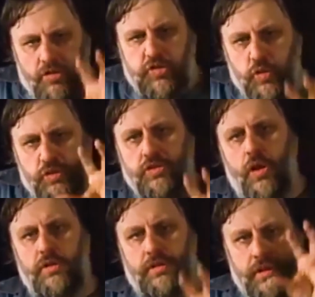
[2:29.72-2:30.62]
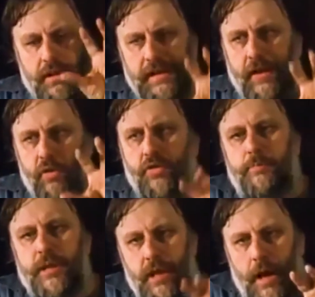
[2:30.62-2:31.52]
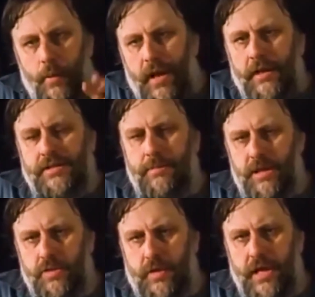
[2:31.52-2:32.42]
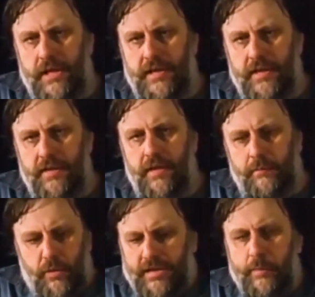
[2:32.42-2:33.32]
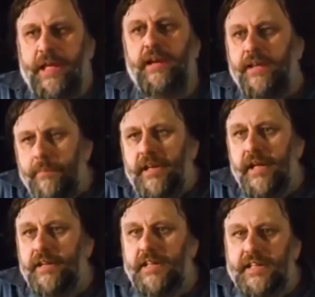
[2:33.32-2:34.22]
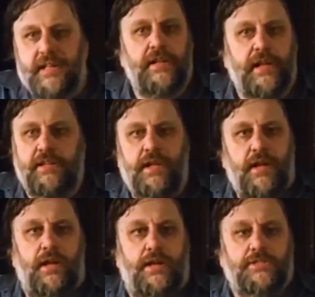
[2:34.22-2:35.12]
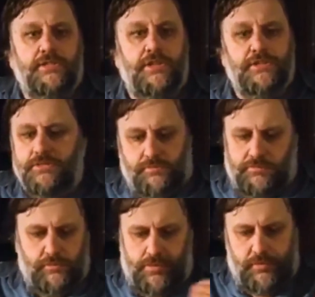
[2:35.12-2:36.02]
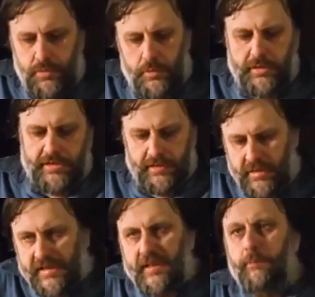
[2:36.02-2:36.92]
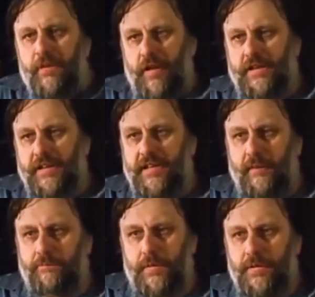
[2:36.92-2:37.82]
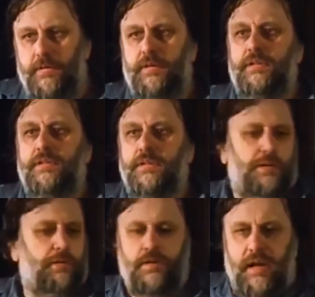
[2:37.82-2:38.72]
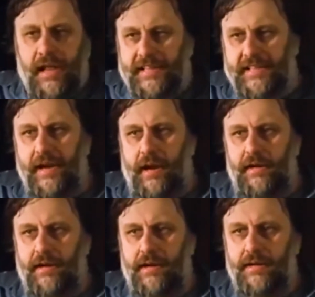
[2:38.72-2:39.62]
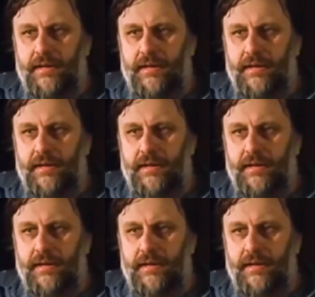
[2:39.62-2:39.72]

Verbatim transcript: should not, cannot be our ultimate horizon. Because we can immediately see that, to use the simplified example, Kleshtradi.